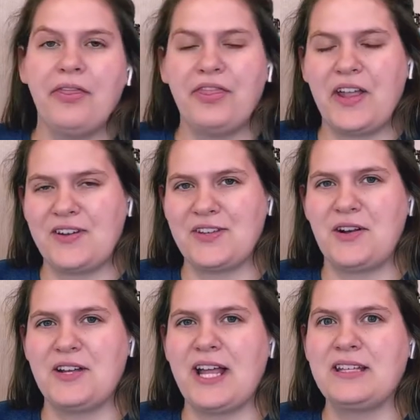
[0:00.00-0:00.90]
There's
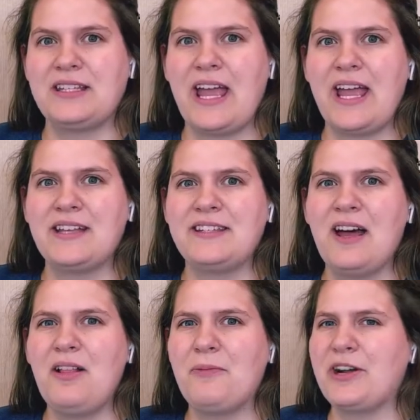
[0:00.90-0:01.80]
our next
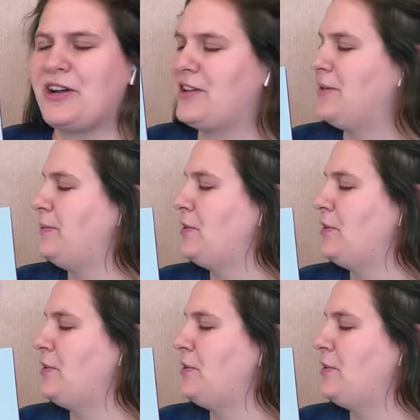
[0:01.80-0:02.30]
ASL word,